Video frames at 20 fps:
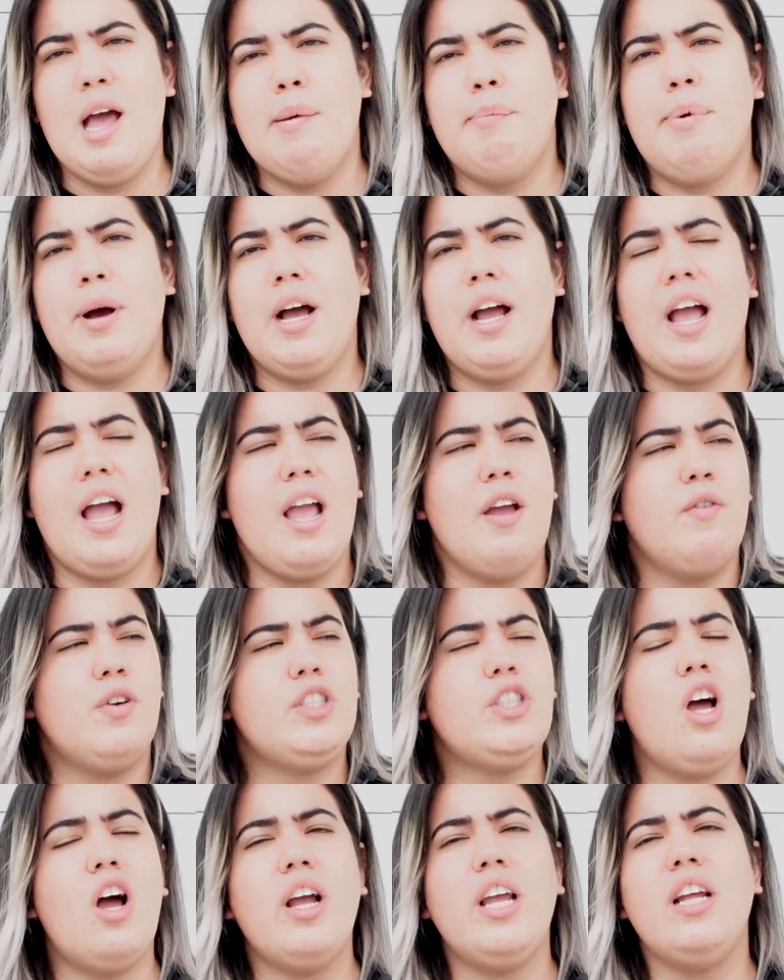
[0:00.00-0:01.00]
But if we're
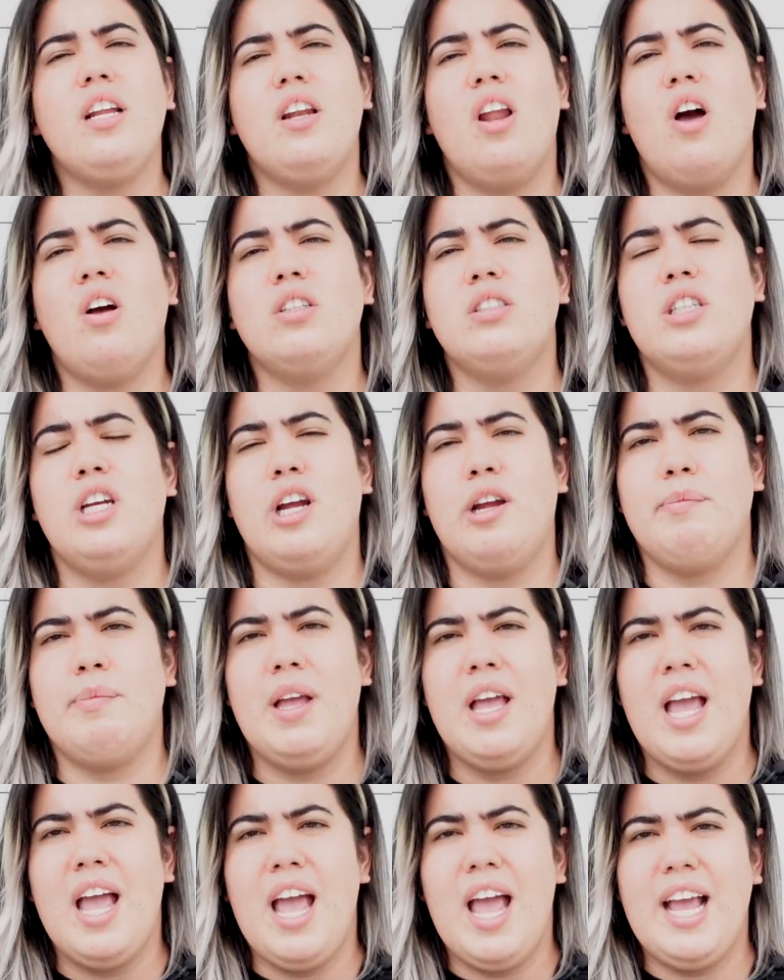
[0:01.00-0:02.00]
talking long term,
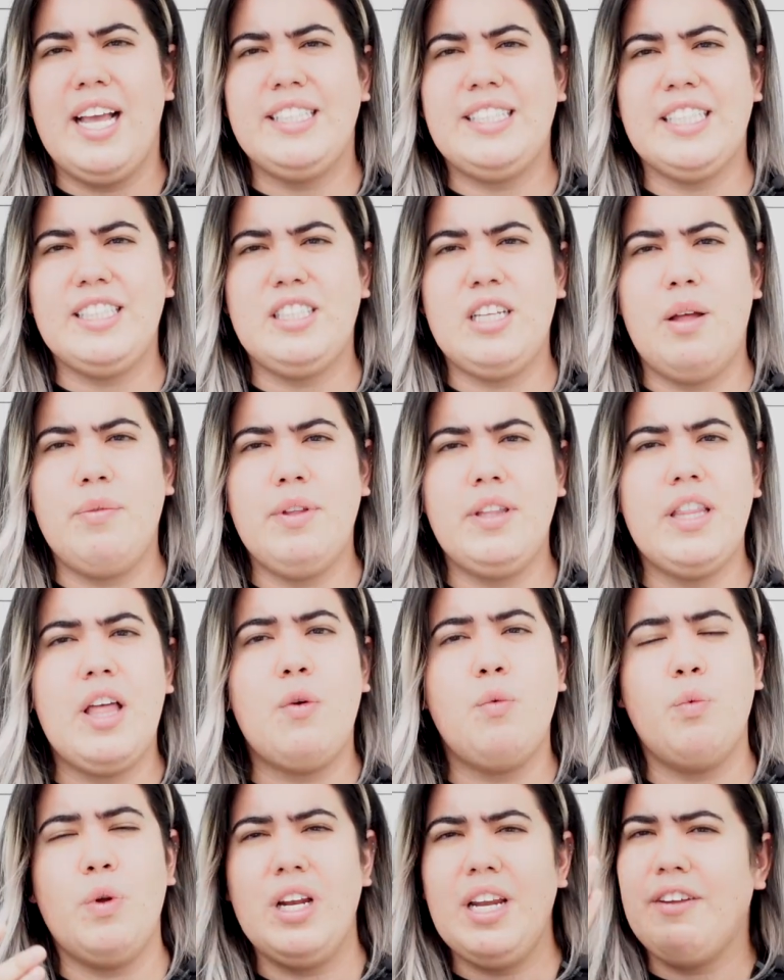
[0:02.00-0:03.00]
is it something
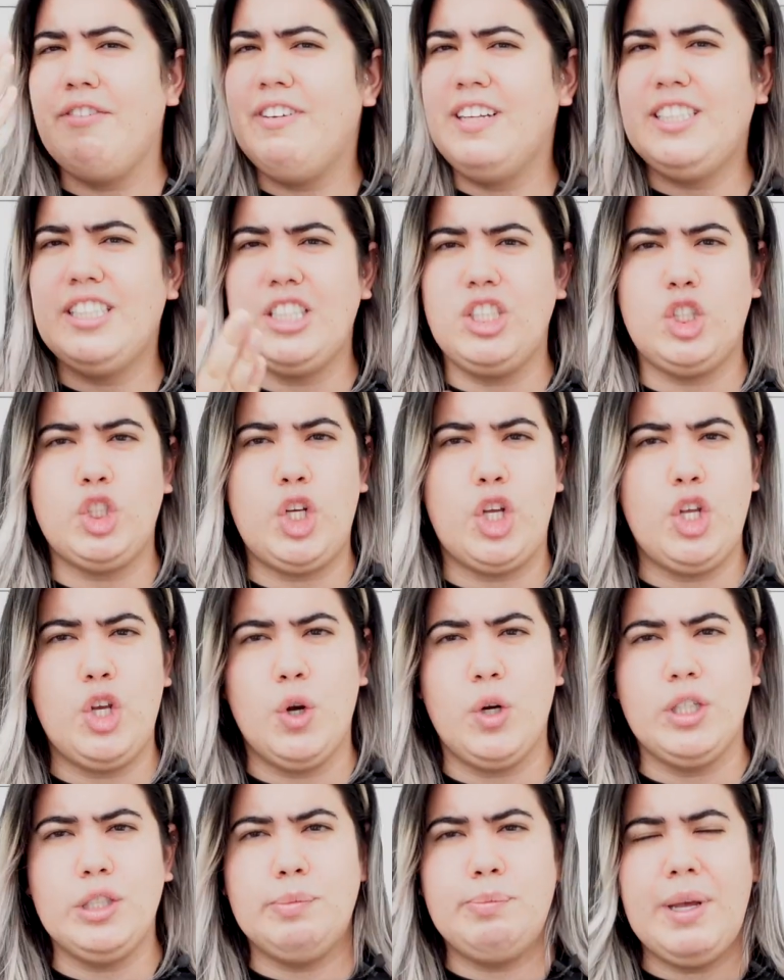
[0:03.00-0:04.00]
that really fits into
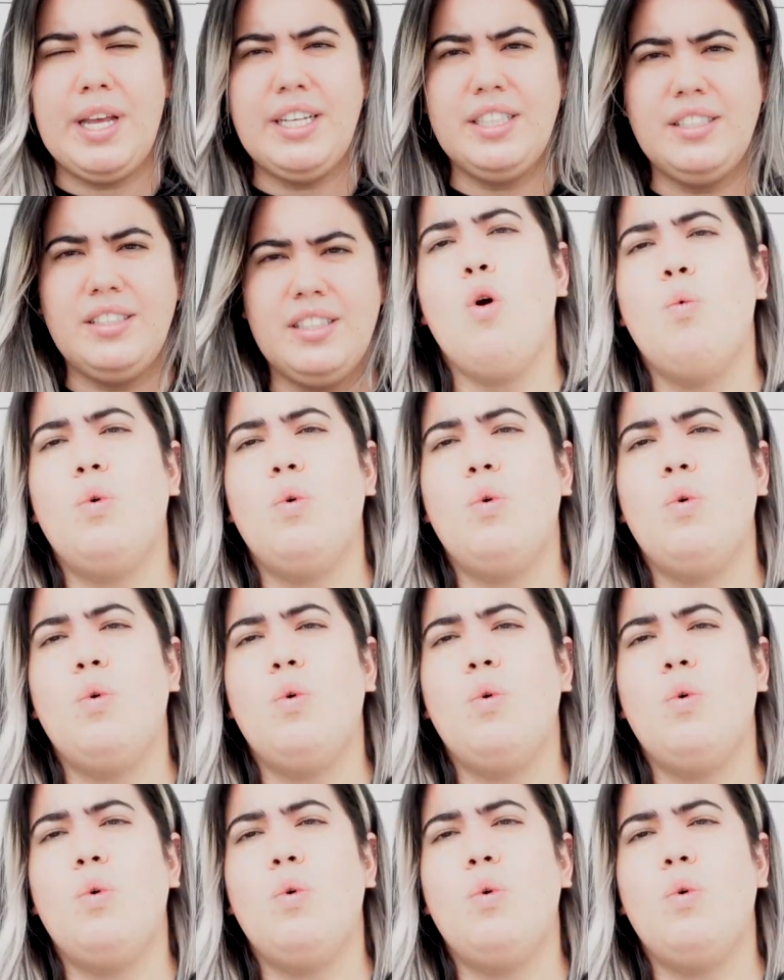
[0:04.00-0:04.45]
your space?